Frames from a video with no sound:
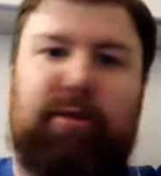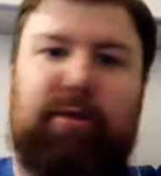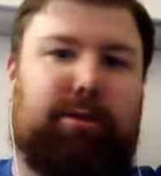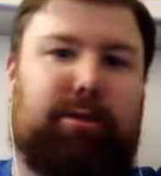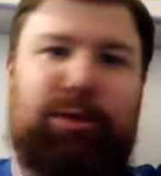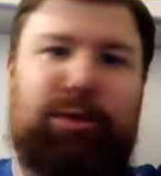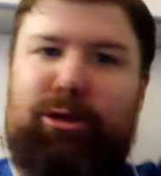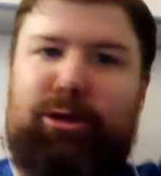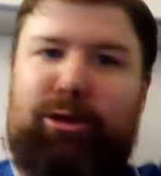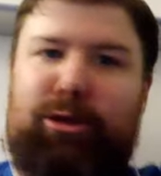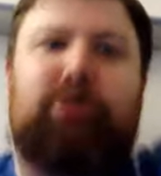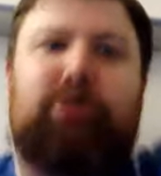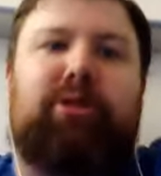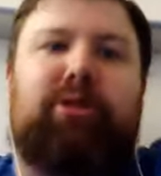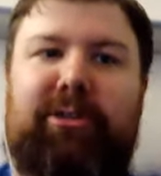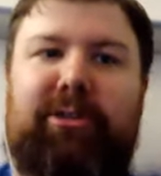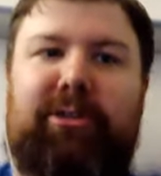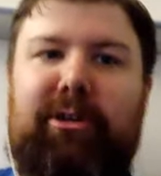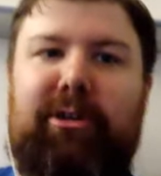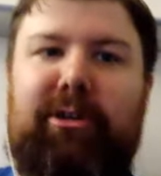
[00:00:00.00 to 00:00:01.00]
you can
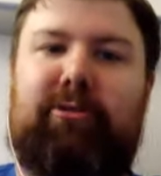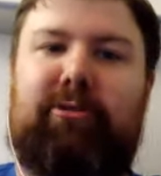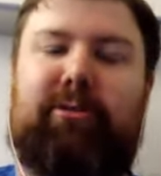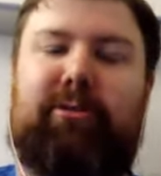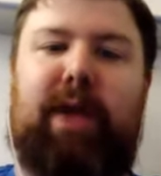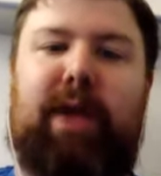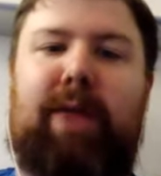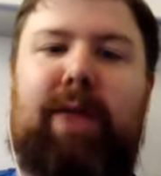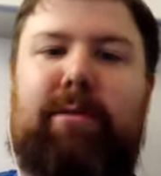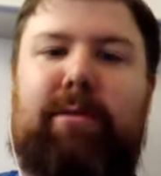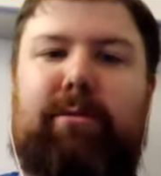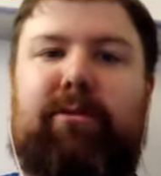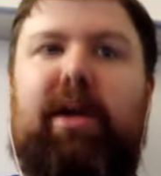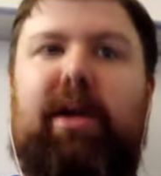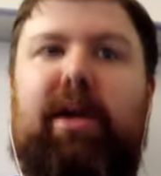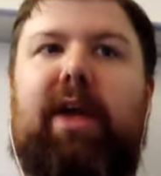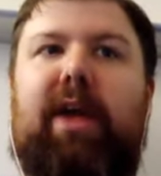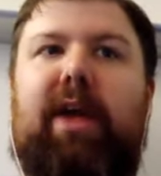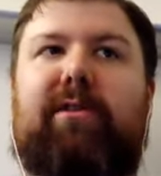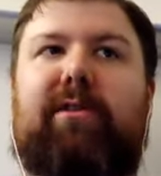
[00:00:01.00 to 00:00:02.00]
still do some common
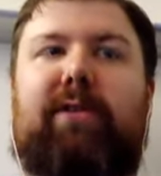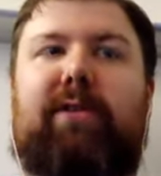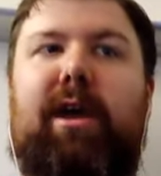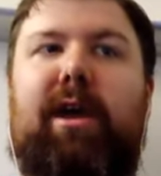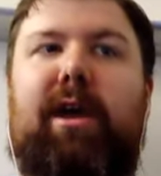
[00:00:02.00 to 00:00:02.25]
abstractions.